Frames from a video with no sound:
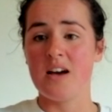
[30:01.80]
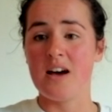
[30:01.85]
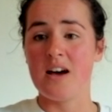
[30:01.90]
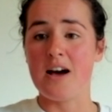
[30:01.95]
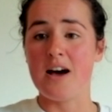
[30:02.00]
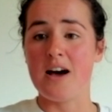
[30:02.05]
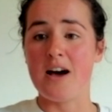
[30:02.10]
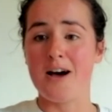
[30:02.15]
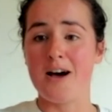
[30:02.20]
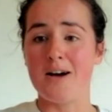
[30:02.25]

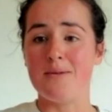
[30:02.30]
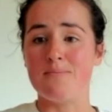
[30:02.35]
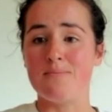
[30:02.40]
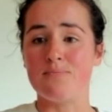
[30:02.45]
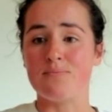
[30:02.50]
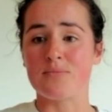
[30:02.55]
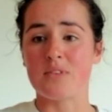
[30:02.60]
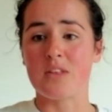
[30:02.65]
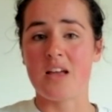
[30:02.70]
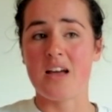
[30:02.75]

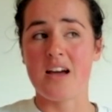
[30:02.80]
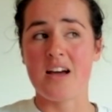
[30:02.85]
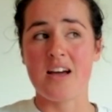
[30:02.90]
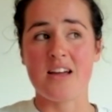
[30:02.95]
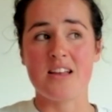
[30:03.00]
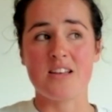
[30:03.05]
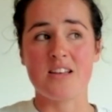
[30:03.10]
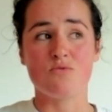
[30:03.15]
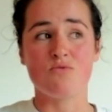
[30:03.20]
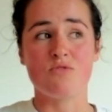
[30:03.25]

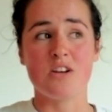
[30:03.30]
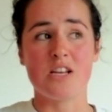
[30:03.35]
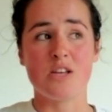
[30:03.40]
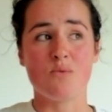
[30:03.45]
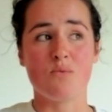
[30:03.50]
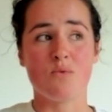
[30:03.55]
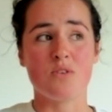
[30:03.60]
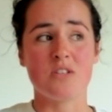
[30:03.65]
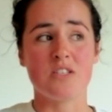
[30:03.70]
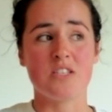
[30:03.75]
and
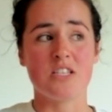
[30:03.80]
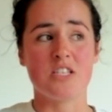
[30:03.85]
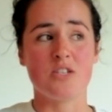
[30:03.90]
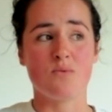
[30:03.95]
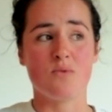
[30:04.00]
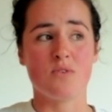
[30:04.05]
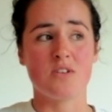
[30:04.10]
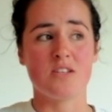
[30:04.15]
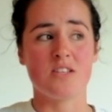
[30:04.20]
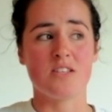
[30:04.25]
really wanted
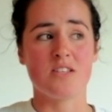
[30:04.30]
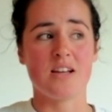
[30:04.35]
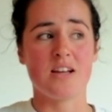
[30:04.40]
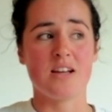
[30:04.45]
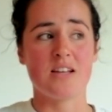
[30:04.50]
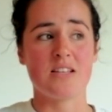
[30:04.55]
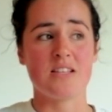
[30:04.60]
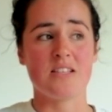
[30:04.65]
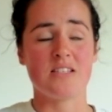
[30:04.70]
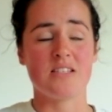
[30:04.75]
to
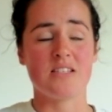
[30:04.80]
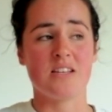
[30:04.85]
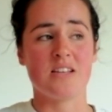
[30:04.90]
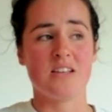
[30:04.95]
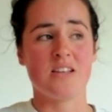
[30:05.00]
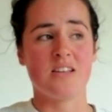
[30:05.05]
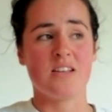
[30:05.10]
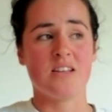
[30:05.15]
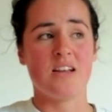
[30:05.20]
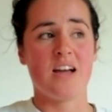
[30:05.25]
understand
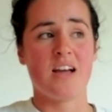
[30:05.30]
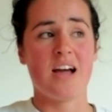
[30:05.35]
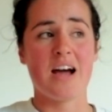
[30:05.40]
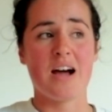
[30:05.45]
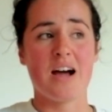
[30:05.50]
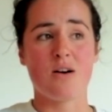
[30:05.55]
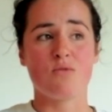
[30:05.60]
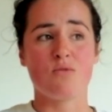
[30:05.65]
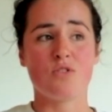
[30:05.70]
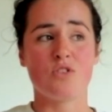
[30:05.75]

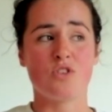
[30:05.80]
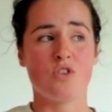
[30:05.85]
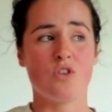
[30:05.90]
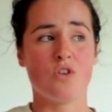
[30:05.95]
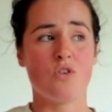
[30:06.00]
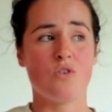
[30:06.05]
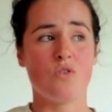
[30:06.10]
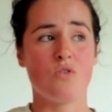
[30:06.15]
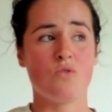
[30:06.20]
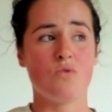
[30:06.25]
how
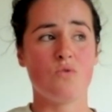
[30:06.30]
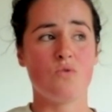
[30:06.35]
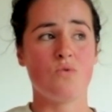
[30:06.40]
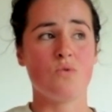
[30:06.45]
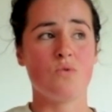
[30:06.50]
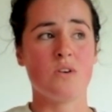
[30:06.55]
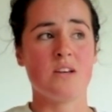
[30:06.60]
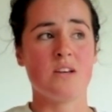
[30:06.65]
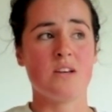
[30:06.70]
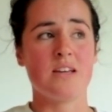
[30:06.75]

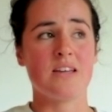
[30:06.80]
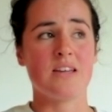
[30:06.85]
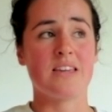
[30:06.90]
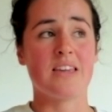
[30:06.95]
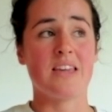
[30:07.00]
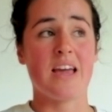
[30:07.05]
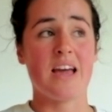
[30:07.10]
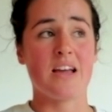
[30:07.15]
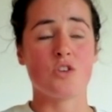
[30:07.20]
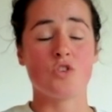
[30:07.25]
to
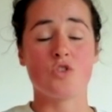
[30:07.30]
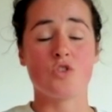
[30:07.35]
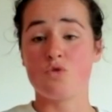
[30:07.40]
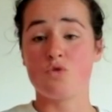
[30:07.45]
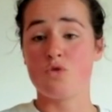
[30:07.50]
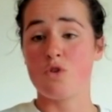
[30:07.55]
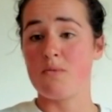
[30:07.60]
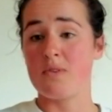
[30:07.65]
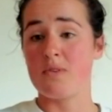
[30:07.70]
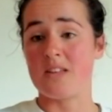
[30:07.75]
get
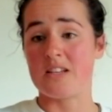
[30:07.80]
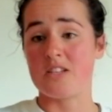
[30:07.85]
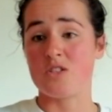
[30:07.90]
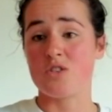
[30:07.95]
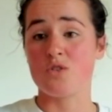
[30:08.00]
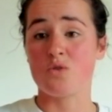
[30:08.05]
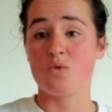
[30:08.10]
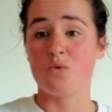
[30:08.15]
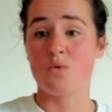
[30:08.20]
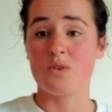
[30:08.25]
trauma that's
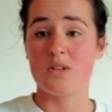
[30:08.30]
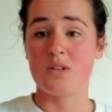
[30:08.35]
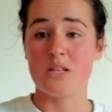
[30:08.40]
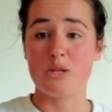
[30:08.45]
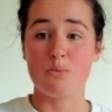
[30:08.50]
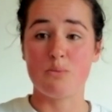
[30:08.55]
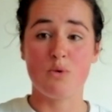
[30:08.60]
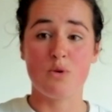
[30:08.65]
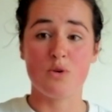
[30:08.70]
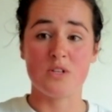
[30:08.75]
stored in
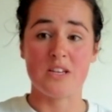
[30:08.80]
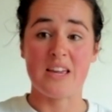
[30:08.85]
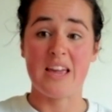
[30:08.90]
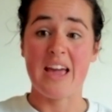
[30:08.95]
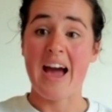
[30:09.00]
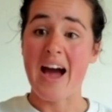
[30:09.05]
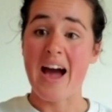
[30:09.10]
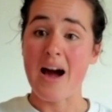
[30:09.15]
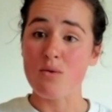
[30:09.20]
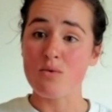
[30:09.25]
the
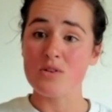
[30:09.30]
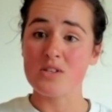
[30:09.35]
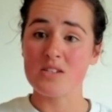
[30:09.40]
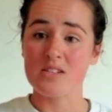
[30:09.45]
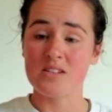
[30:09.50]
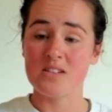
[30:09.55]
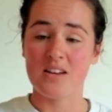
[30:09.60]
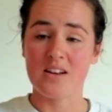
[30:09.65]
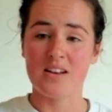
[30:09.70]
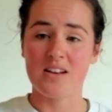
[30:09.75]
body out.
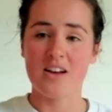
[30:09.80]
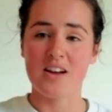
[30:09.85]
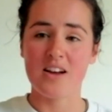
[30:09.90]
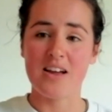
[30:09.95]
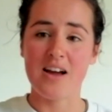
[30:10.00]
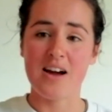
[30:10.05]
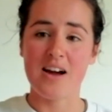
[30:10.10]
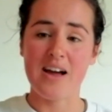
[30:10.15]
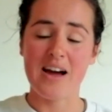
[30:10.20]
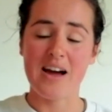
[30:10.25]
And
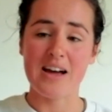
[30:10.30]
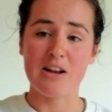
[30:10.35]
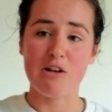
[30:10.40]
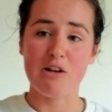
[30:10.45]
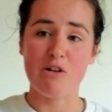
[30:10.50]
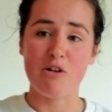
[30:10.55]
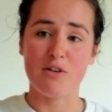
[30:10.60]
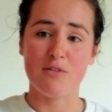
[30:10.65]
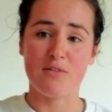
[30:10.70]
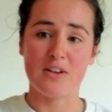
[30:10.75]
I had a
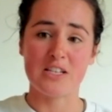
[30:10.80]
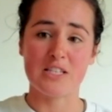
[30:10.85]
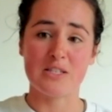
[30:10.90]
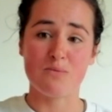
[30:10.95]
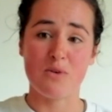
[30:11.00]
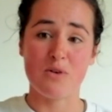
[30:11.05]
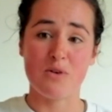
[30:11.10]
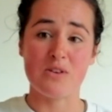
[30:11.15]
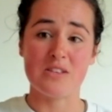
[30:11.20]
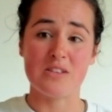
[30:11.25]
lot of
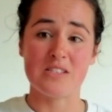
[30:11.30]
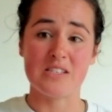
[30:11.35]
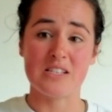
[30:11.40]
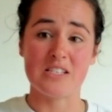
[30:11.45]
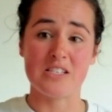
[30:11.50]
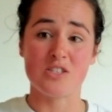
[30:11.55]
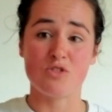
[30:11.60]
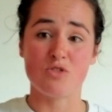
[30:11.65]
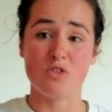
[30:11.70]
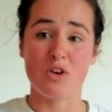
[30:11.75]

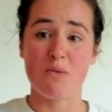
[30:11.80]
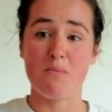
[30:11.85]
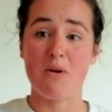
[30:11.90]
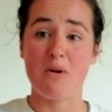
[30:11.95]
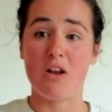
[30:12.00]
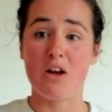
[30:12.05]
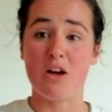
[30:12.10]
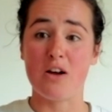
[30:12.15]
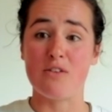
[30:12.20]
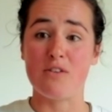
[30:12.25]
experiences throughout my
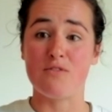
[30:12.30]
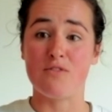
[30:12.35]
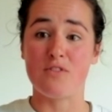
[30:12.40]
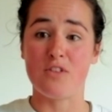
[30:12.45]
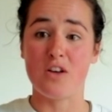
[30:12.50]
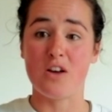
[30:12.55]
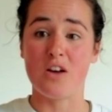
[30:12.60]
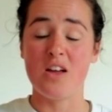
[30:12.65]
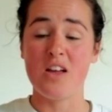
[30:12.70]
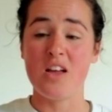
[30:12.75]
life
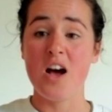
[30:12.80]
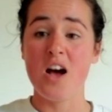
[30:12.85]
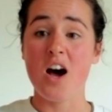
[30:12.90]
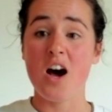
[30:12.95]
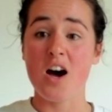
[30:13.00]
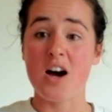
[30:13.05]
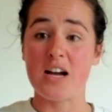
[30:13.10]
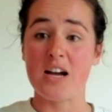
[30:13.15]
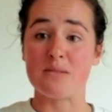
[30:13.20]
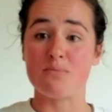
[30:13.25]
that
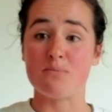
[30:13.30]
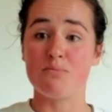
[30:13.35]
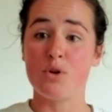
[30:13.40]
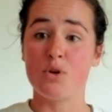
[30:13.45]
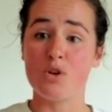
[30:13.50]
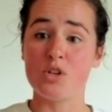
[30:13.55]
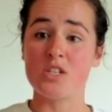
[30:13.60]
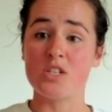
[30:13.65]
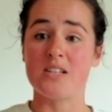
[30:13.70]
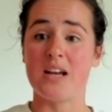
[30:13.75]
I'd
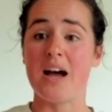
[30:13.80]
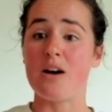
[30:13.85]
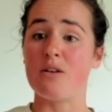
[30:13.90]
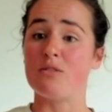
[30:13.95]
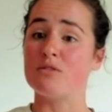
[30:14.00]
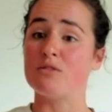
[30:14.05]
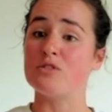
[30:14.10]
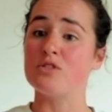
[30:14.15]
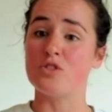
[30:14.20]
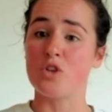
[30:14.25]
pushed
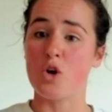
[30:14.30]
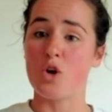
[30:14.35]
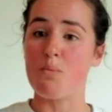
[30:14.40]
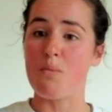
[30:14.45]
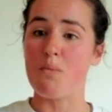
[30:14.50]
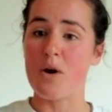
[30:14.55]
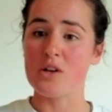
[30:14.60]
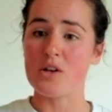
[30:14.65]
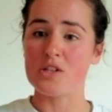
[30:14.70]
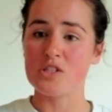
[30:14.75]
down so
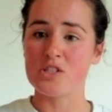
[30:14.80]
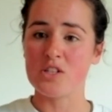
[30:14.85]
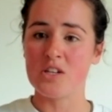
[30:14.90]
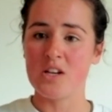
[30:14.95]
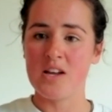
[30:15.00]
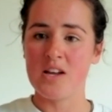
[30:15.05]
much.